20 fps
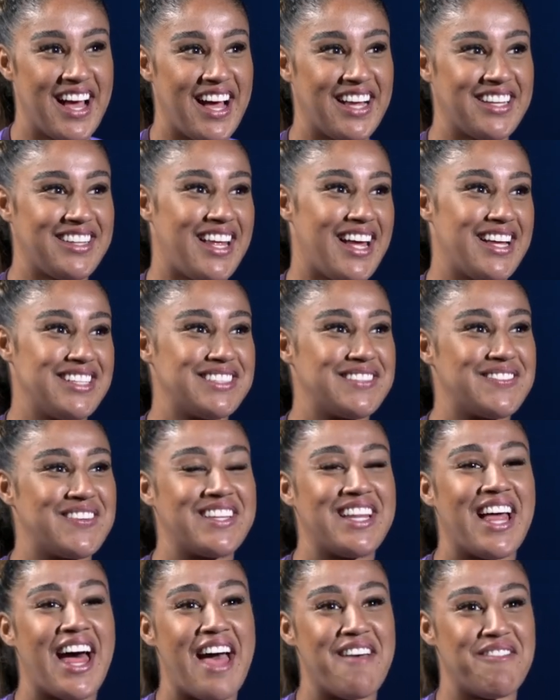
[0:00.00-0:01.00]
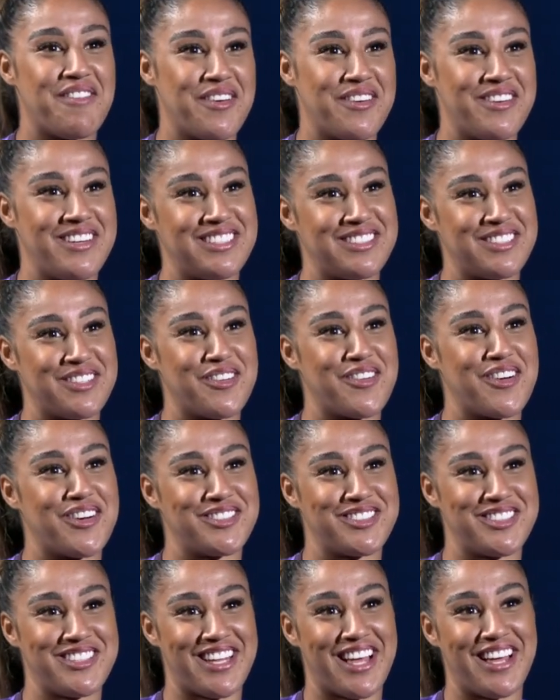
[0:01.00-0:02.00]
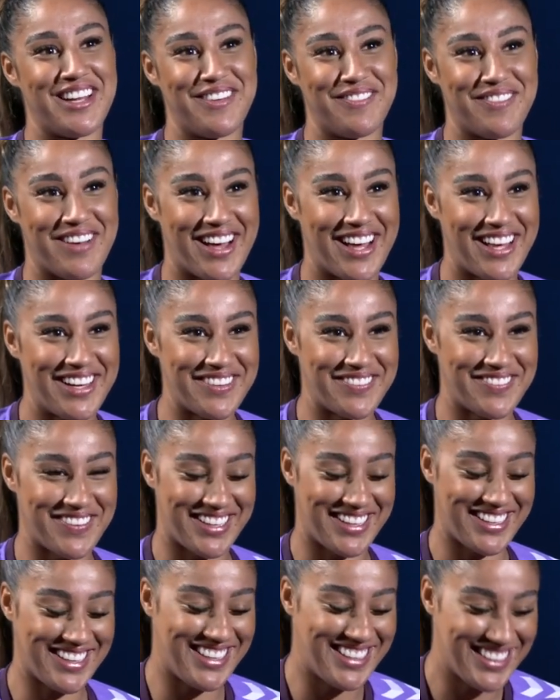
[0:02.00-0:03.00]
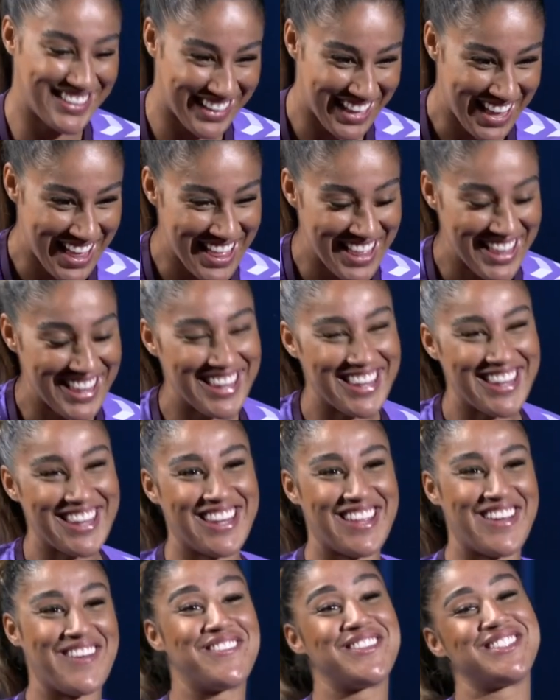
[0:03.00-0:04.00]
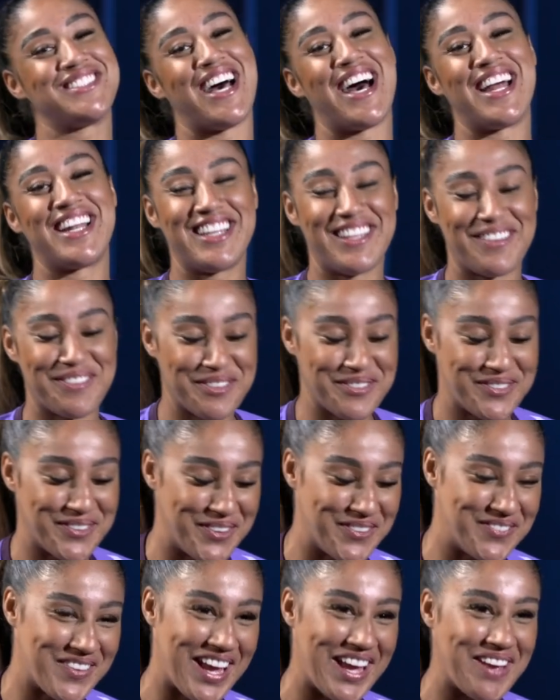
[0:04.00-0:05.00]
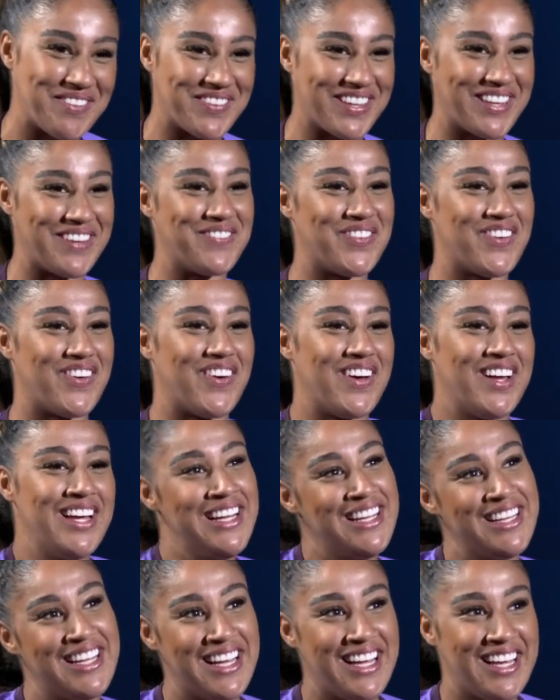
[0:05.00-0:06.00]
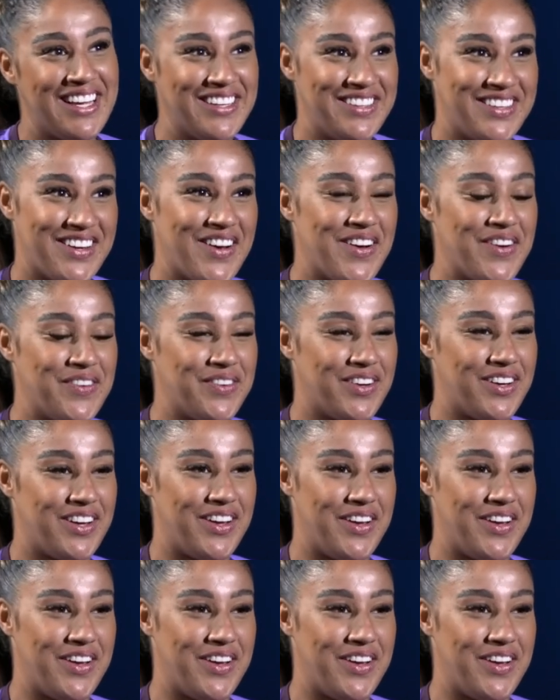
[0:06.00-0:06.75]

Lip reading: I'd like to think that Everton isn't crossing that divide. I think the other side of Liverpool maybe, but no,